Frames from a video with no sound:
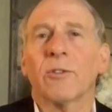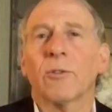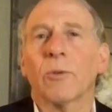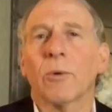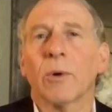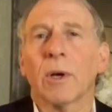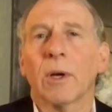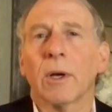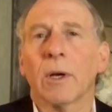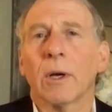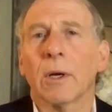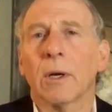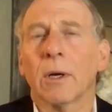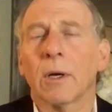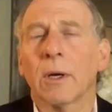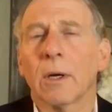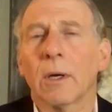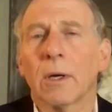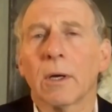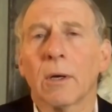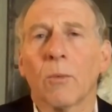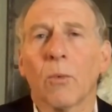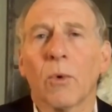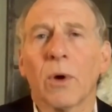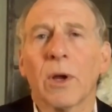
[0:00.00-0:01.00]

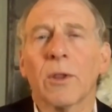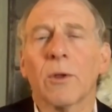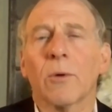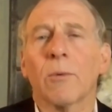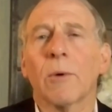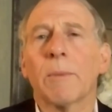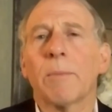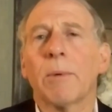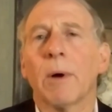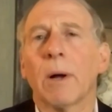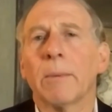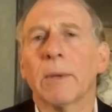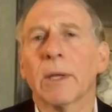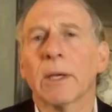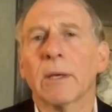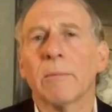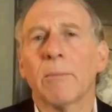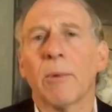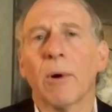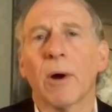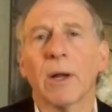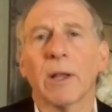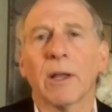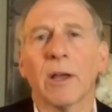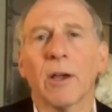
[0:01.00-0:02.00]
where the Republican
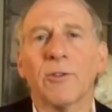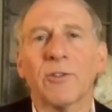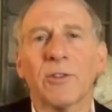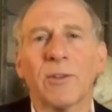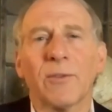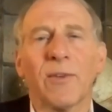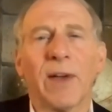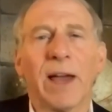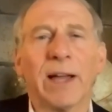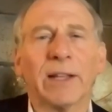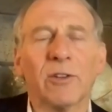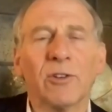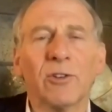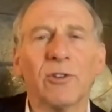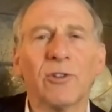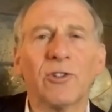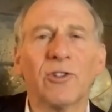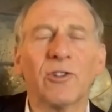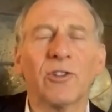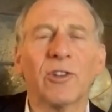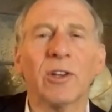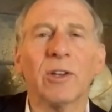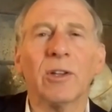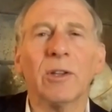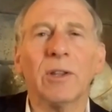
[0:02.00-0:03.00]
Party goes. The fact that you
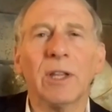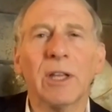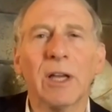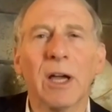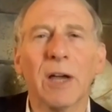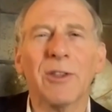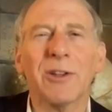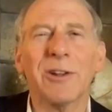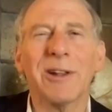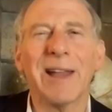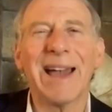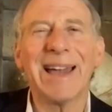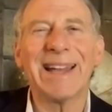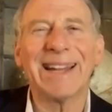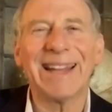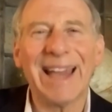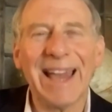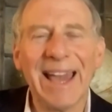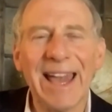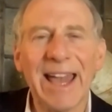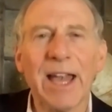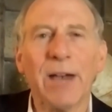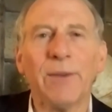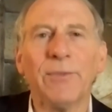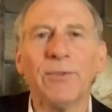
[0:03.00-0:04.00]
still, the other night,
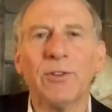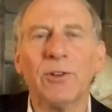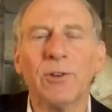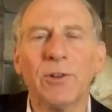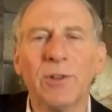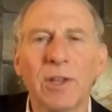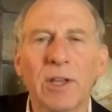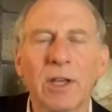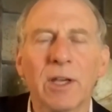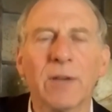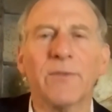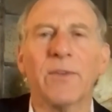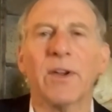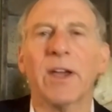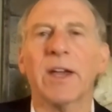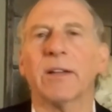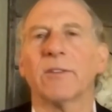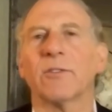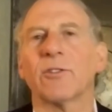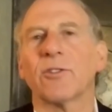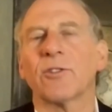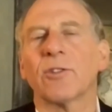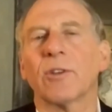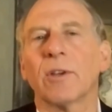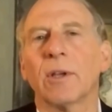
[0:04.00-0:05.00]
after the
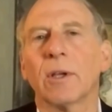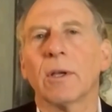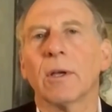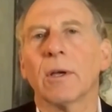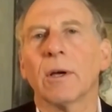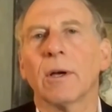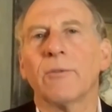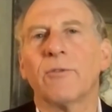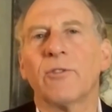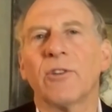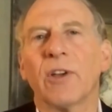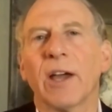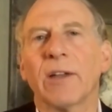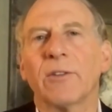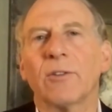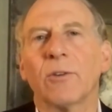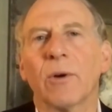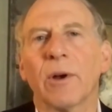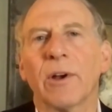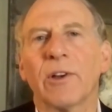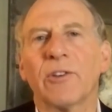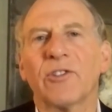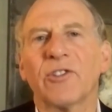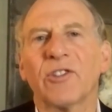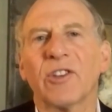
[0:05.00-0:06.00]
events of
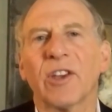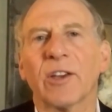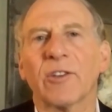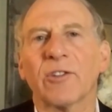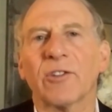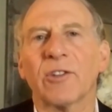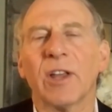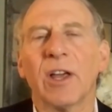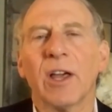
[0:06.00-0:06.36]
January 6th,